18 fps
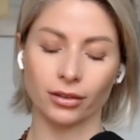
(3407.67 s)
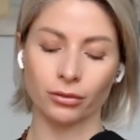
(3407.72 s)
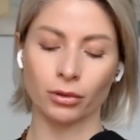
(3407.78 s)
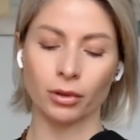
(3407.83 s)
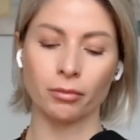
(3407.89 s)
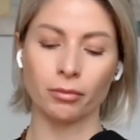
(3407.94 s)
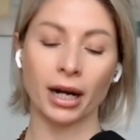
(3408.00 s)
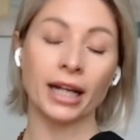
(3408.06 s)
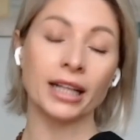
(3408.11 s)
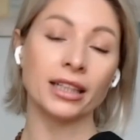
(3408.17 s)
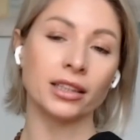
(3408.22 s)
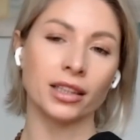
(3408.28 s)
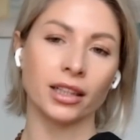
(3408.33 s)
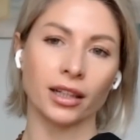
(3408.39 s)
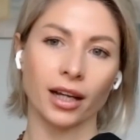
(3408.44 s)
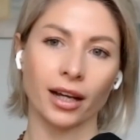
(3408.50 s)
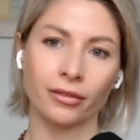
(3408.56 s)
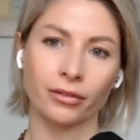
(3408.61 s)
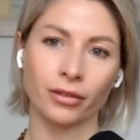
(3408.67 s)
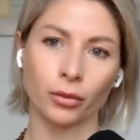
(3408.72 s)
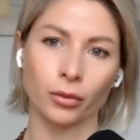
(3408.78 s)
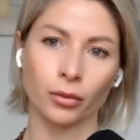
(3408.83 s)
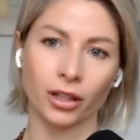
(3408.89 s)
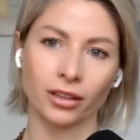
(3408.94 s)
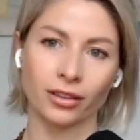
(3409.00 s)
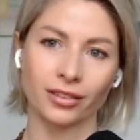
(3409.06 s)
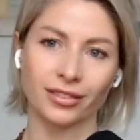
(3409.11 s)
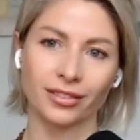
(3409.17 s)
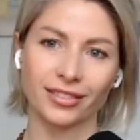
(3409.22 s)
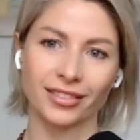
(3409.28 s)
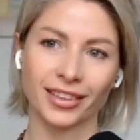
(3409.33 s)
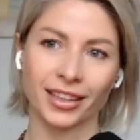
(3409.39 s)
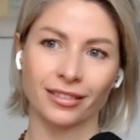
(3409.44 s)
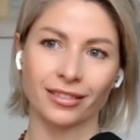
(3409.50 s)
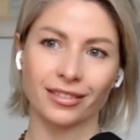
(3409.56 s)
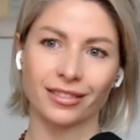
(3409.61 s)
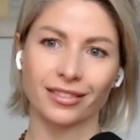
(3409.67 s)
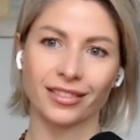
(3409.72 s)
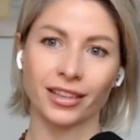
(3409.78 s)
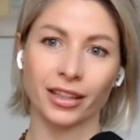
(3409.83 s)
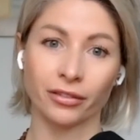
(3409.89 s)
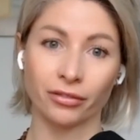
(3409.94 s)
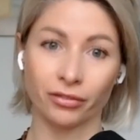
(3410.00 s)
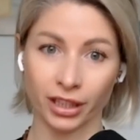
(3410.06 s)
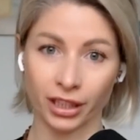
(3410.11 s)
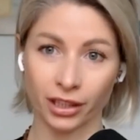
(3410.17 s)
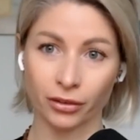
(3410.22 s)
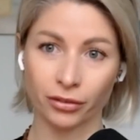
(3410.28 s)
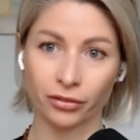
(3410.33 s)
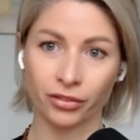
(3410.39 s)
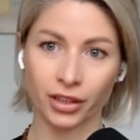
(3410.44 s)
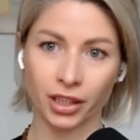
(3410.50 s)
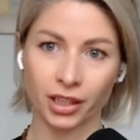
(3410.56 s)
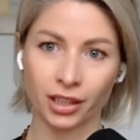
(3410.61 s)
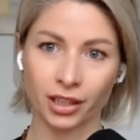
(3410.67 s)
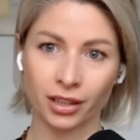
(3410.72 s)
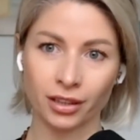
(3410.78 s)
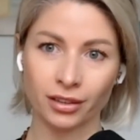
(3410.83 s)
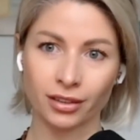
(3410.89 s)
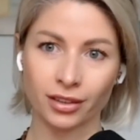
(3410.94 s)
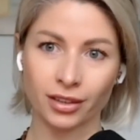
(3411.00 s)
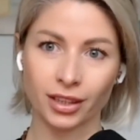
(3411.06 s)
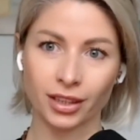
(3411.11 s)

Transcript: reminding everyone that they feed off fear.